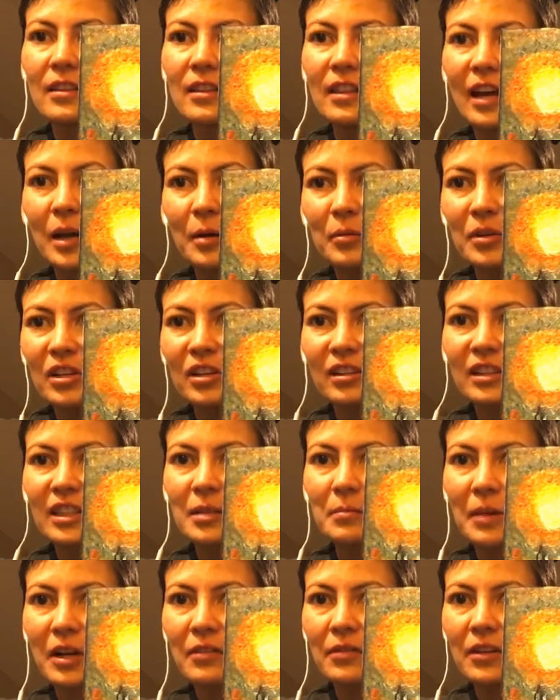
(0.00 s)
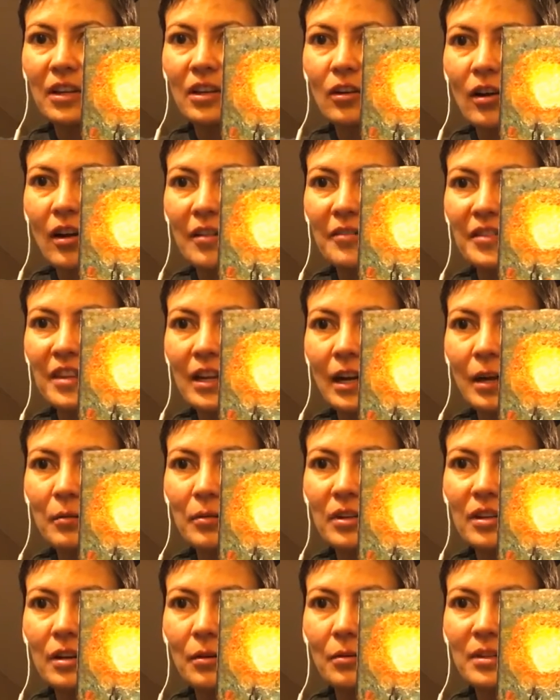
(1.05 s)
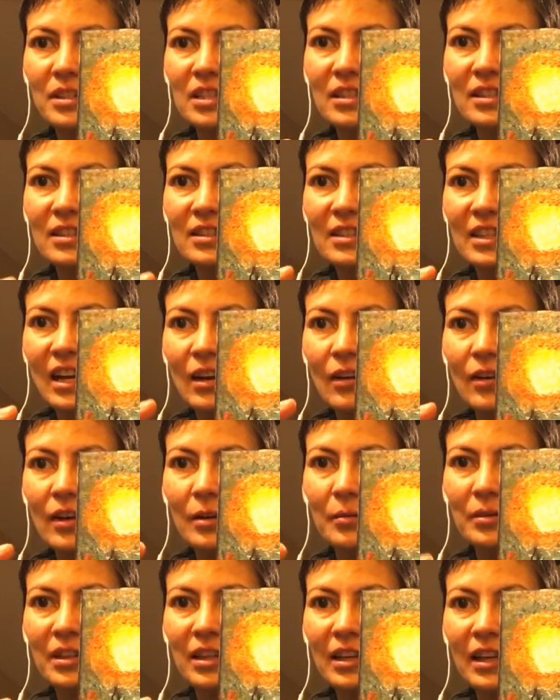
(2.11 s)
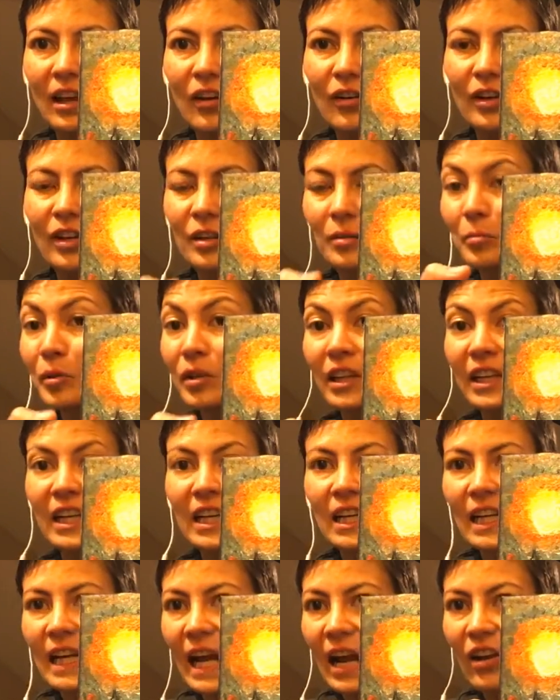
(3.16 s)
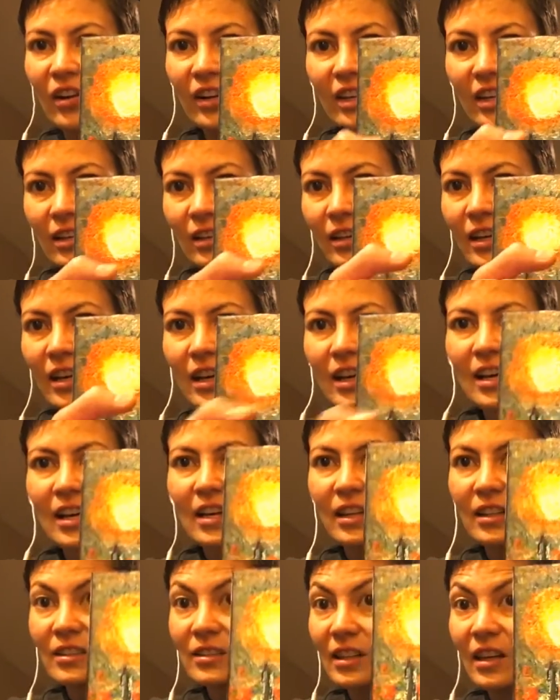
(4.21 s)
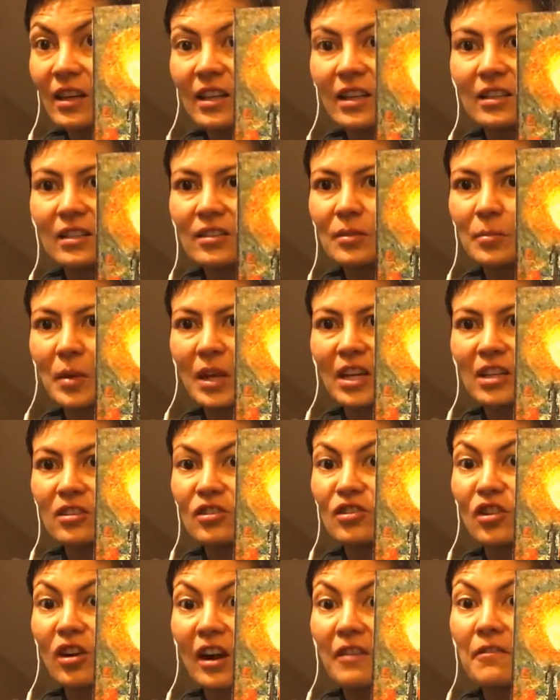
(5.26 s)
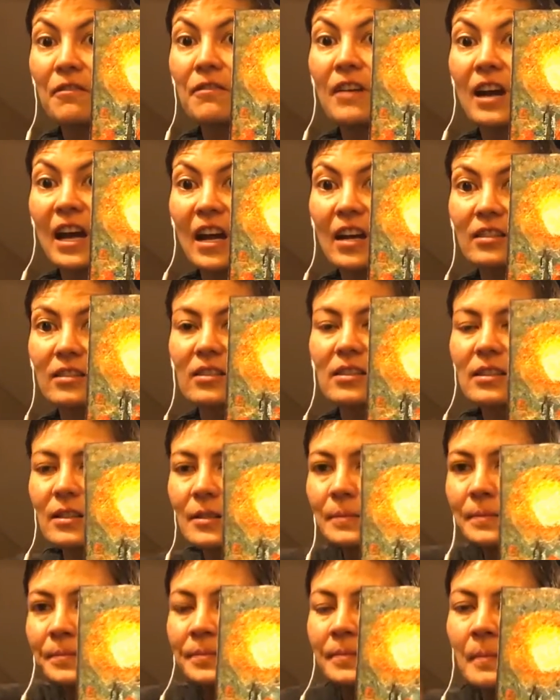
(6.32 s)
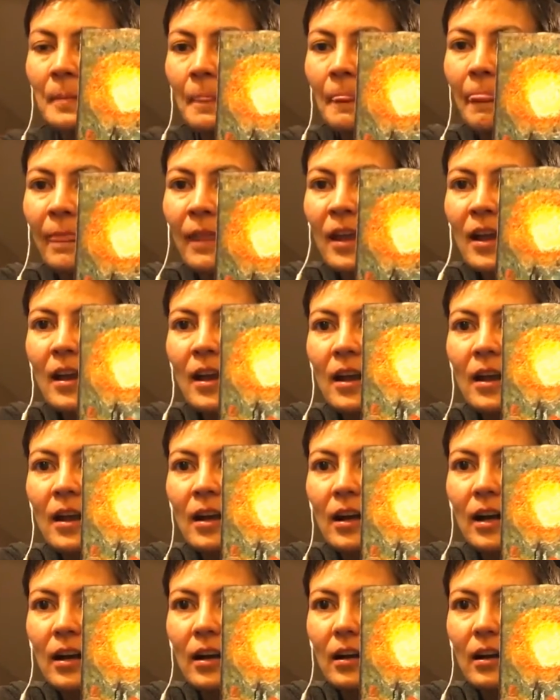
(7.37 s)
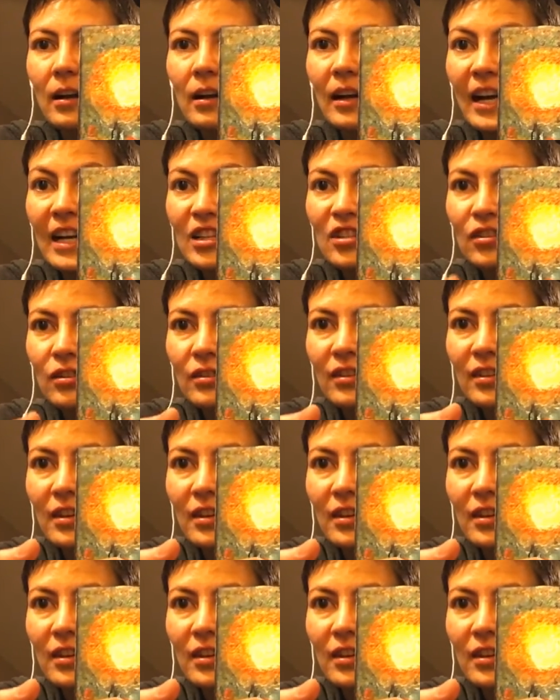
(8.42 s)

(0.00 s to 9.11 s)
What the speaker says: I would clean my finger off, then I would go into this area with the gal kid, plain gal kid, because I need this paint to dry fast. I took the